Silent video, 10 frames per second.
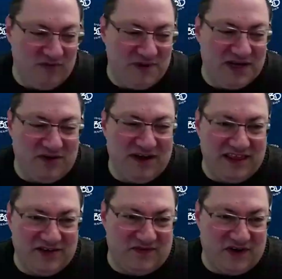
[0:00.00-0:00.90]
we've been
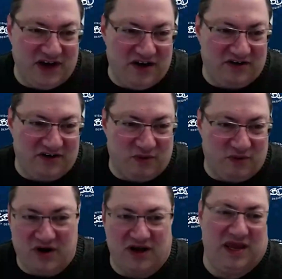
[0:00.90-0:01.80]
doing this for years,
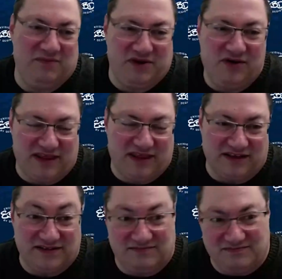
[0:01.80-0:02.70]
we're going to keep doing
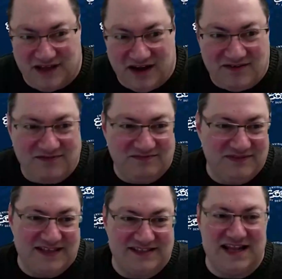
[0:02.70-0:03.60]
this? No,
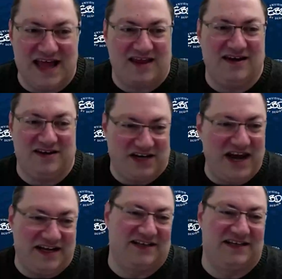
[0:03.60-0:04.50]
that's not going to
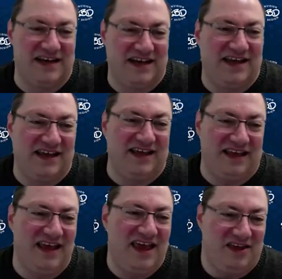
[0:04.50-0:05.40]
change.
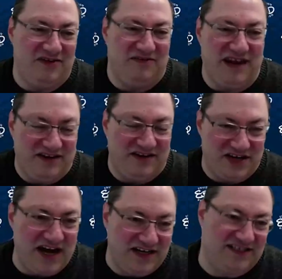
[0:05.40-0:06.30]
You need to
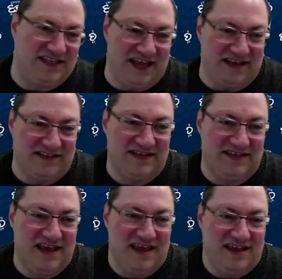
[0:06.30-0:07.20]
change things,
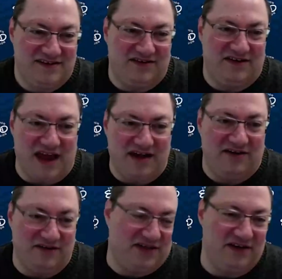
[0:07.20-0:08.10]
so you got to
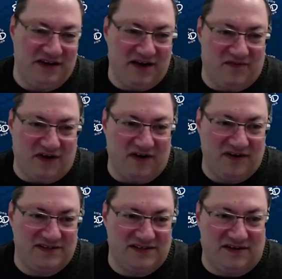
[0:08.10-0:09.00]
do something different.
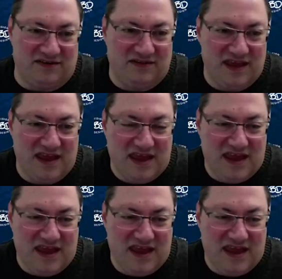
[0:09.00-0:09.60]
So